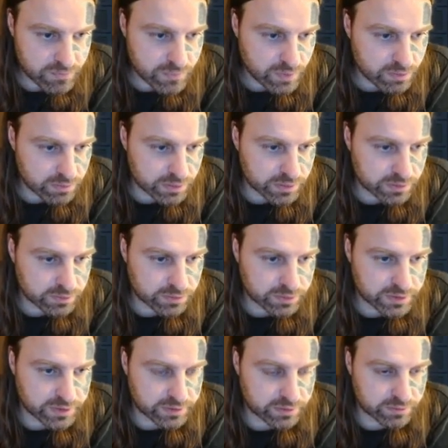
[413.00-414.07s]
We're going to look
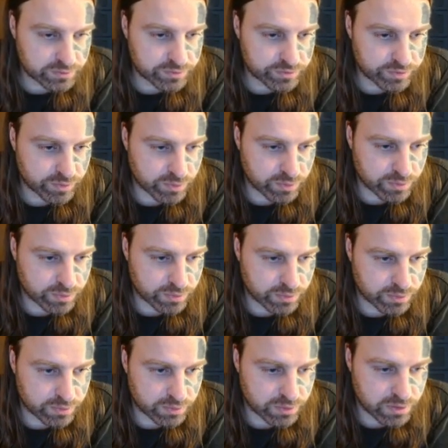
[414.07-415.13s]
here
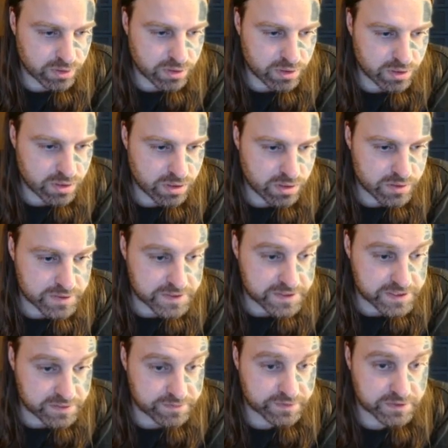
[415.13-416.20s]
for
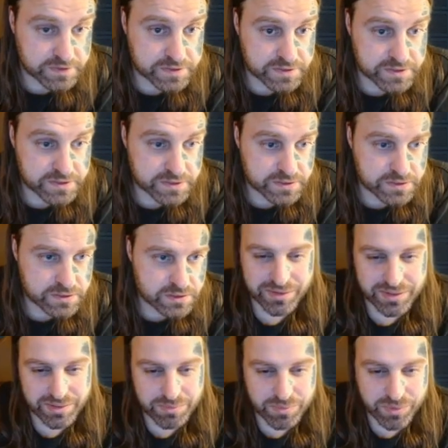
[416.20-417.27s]
defense.
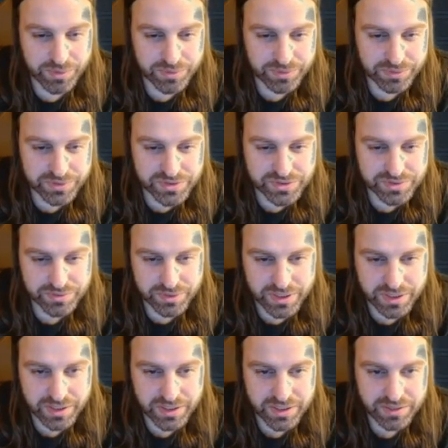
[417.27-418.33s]
Immortal is
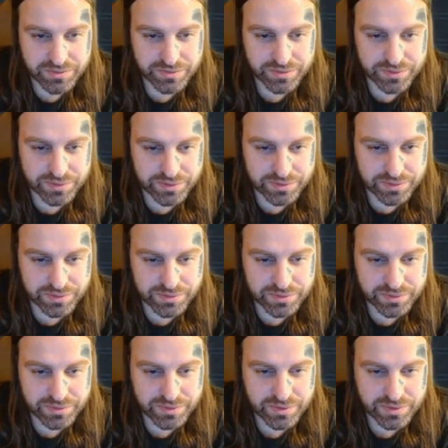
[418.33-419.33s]
okay for her.